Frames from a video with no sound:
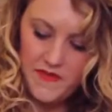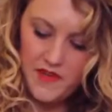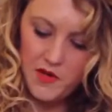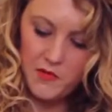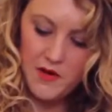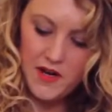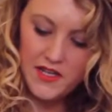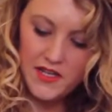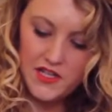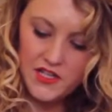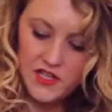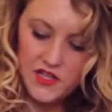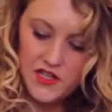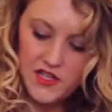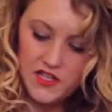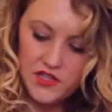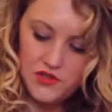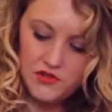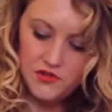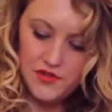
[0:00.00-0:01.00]
You want
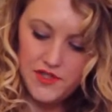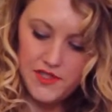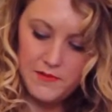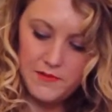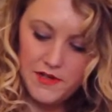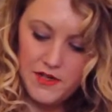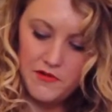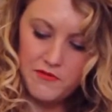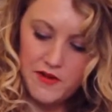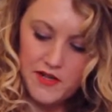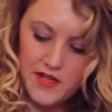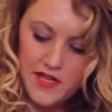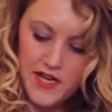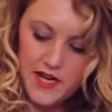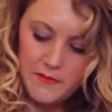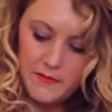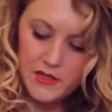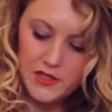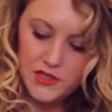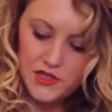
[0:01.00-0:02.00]
the juices, but you don't want
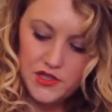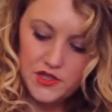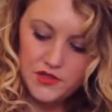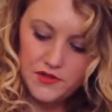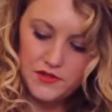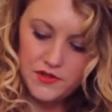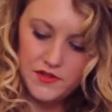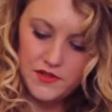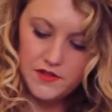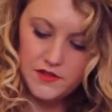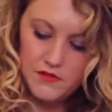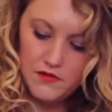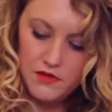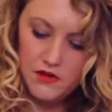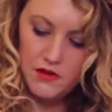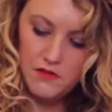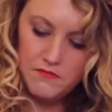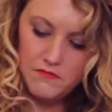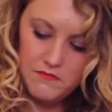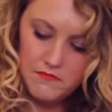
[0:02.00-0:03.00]
that much juice.
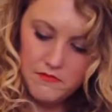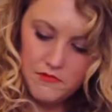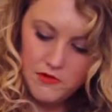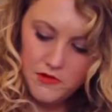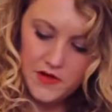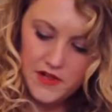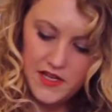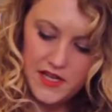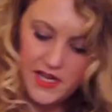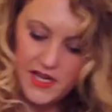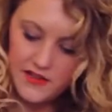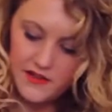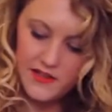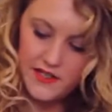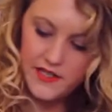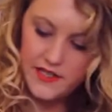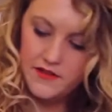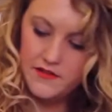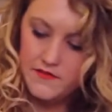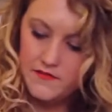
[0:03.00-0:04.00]
Oh, or the can
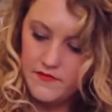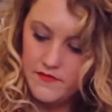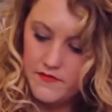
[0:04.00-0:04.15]
lid.